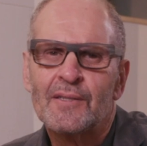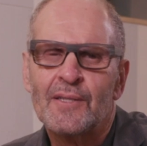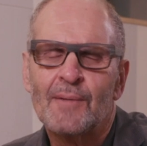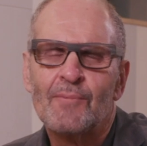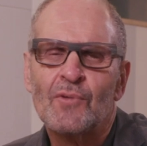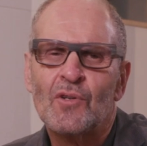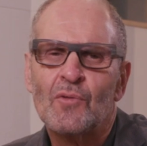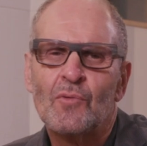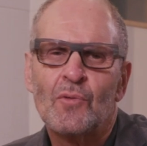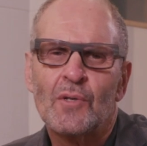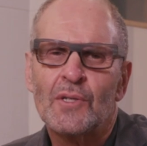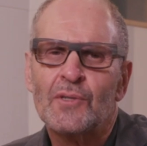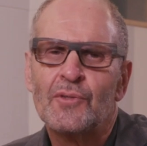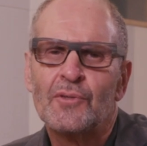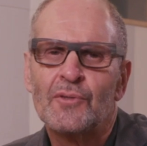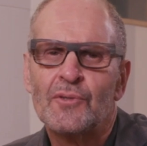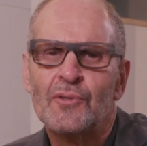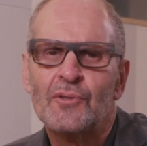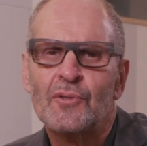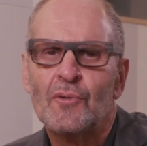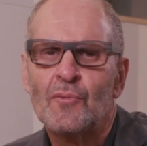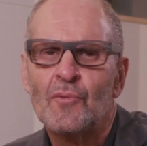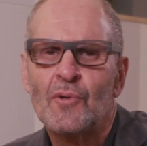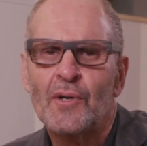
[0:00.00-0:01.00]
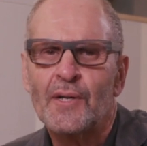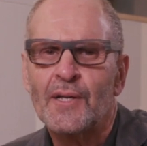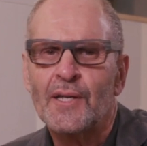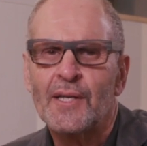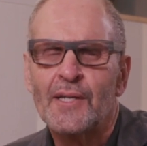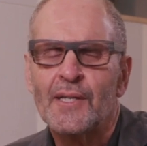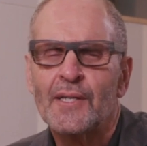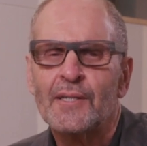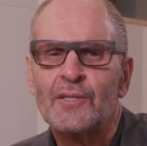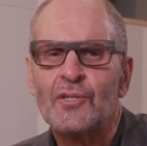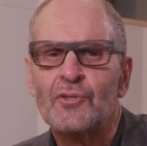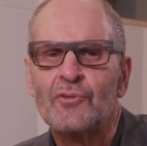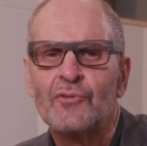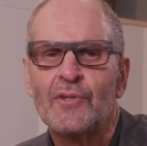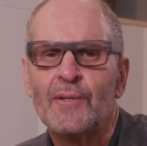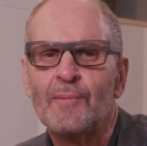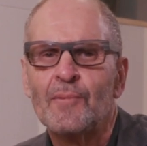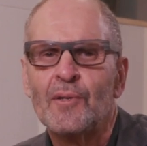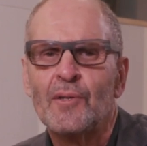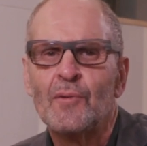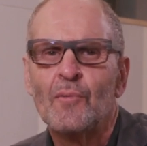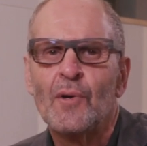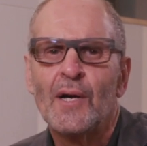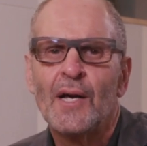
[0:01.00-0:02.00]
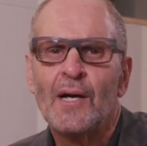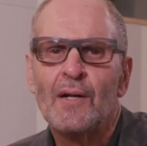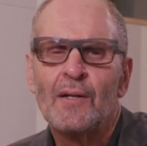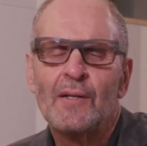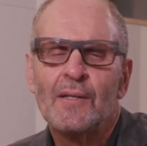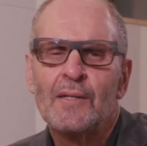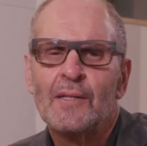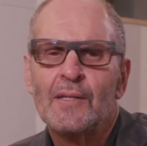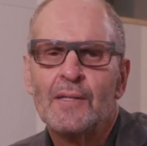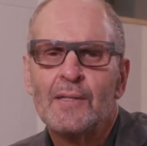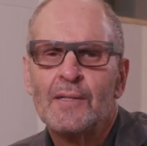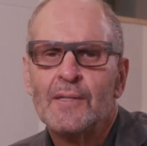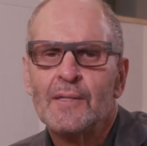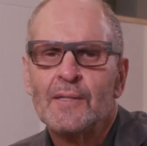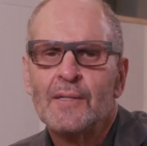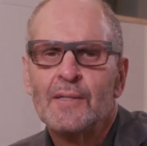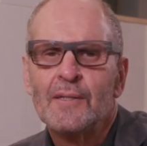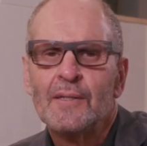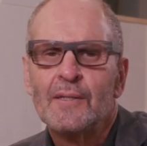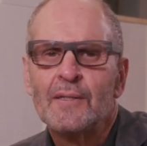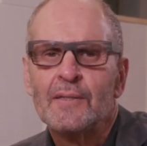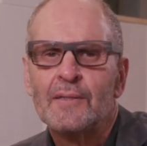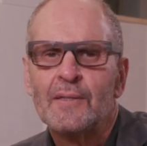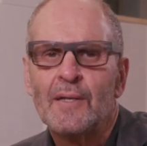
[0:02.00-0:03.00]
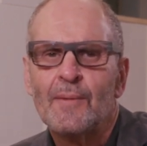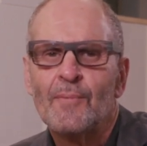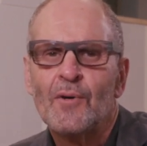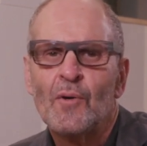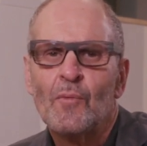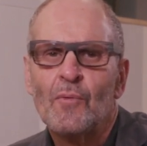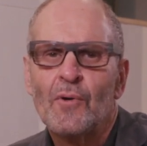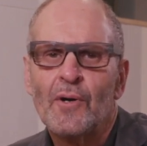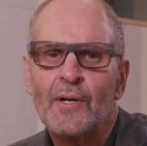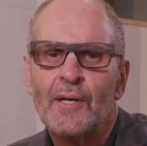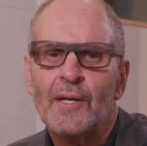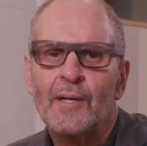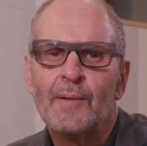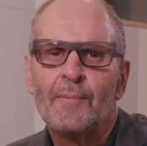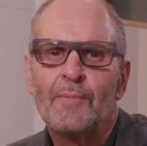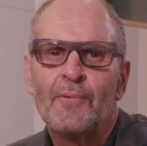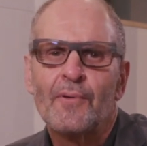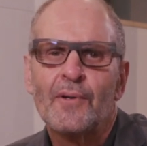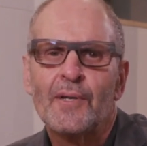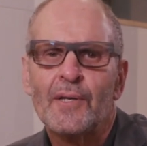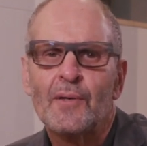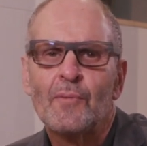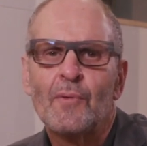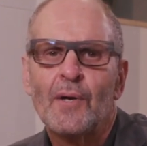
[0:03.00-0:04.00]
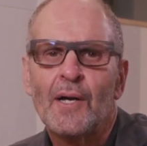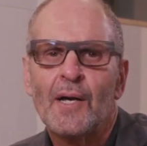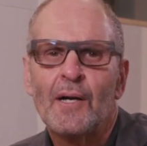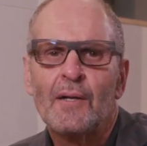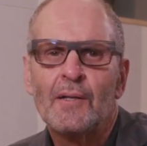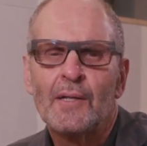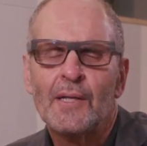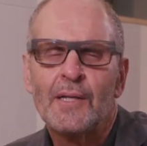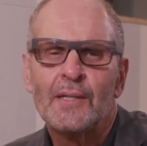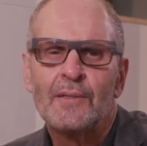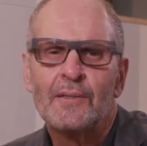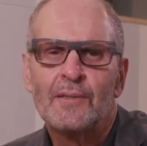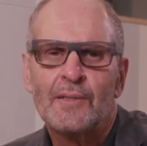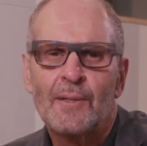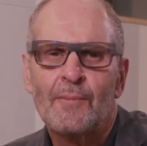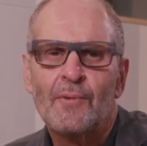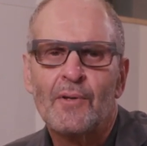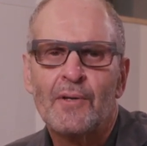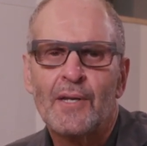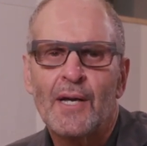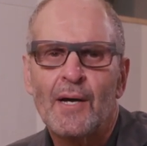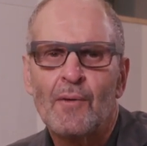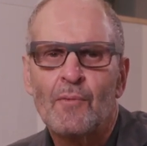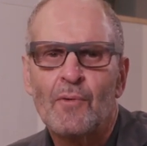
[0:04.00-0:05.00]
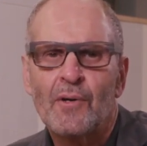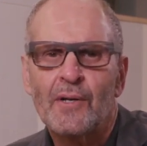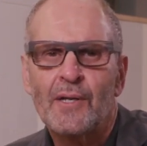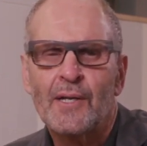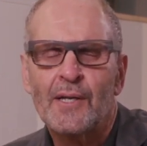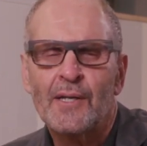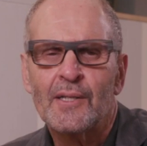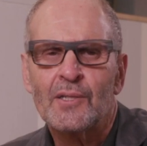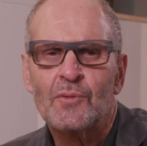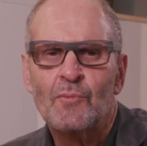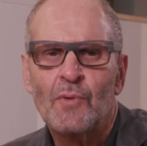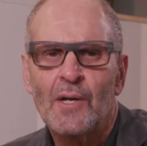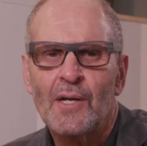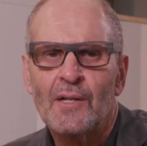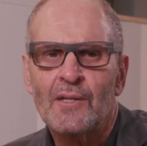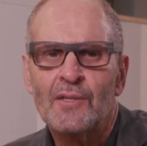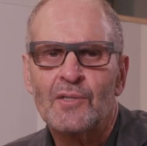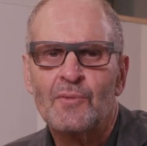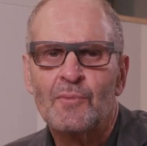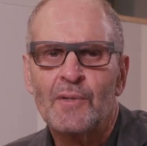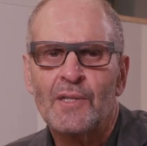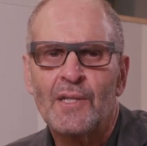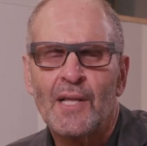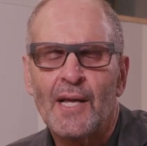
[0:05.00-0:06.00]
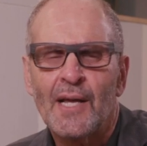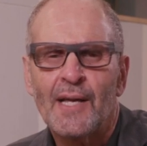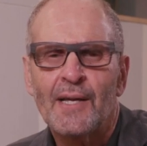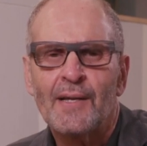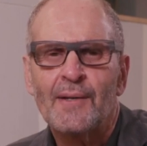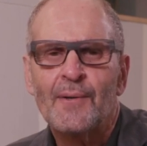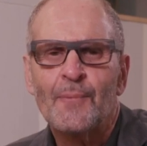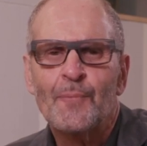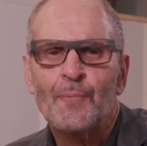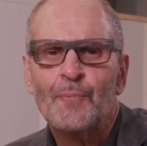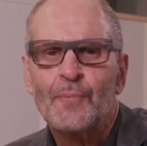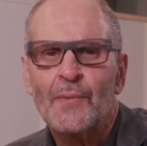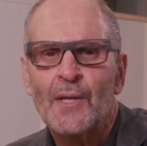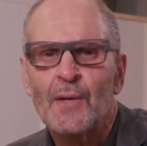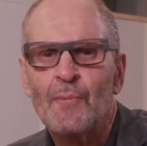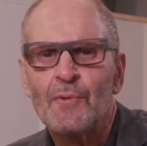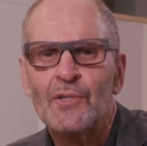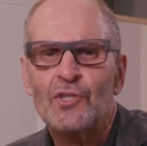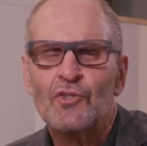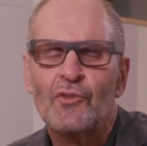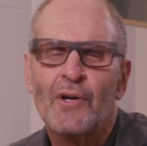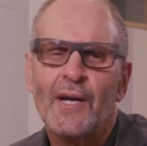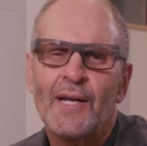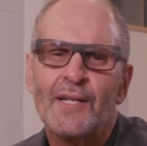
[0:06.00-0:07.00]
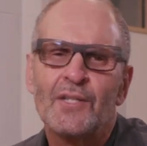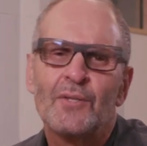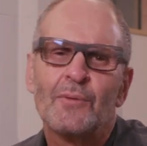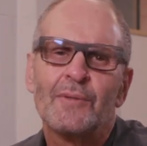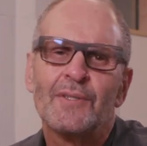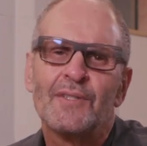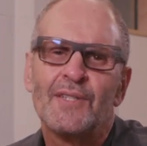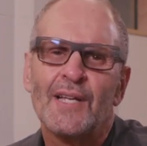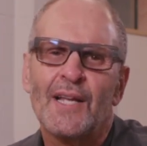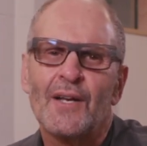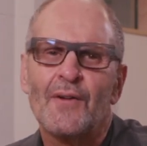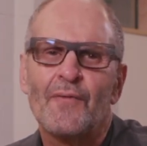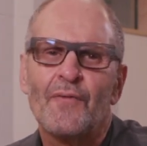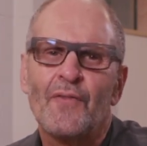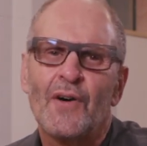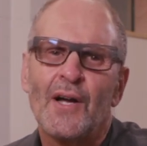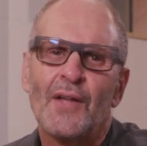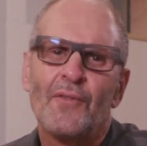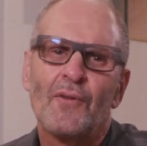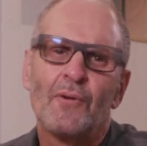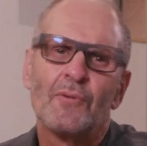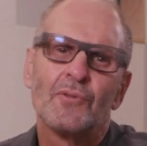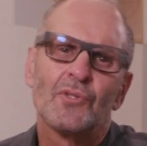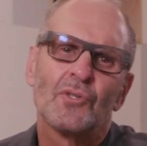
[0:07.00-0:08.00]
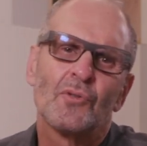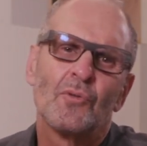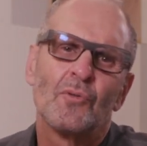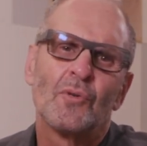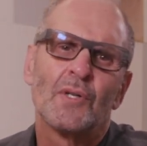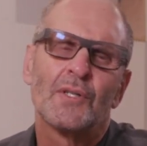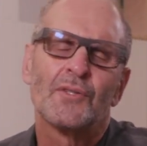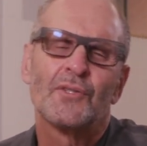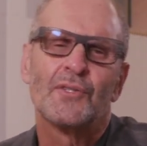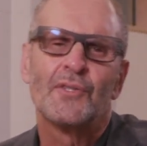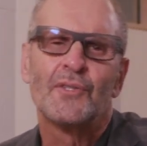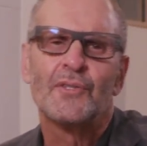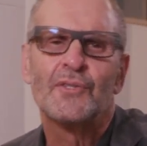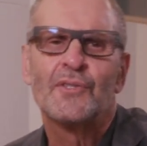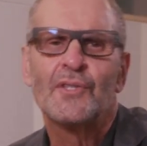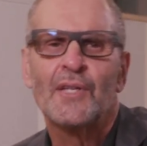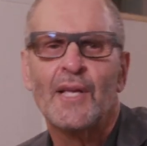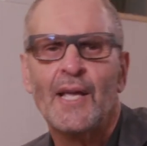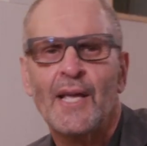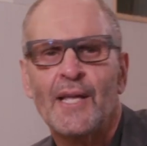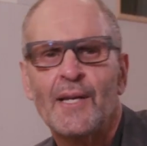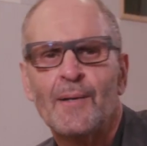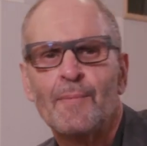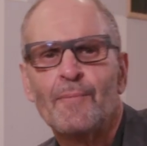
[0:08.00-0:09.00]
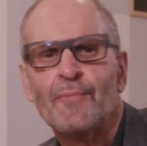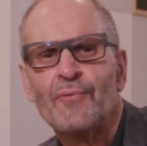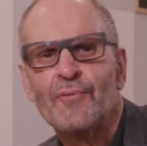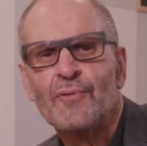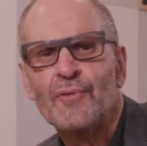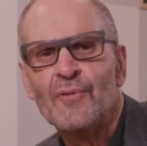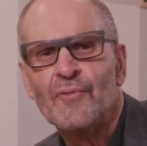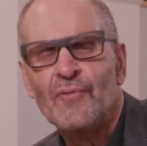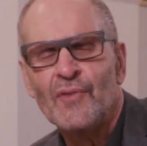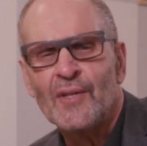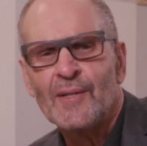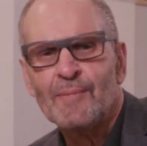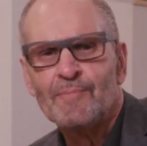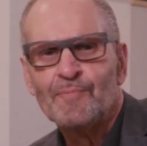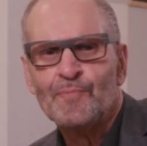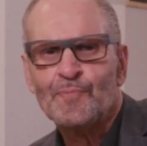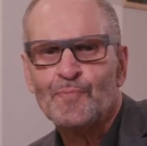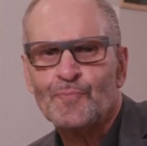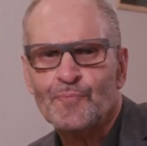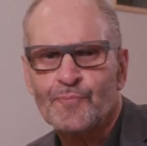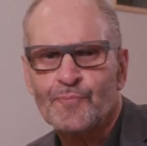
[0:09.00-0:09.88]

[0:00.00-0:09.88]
some courses are working extremely well, some are working pretty well, and some are not working as well as we like. And we're trying to identify those courses and improve them.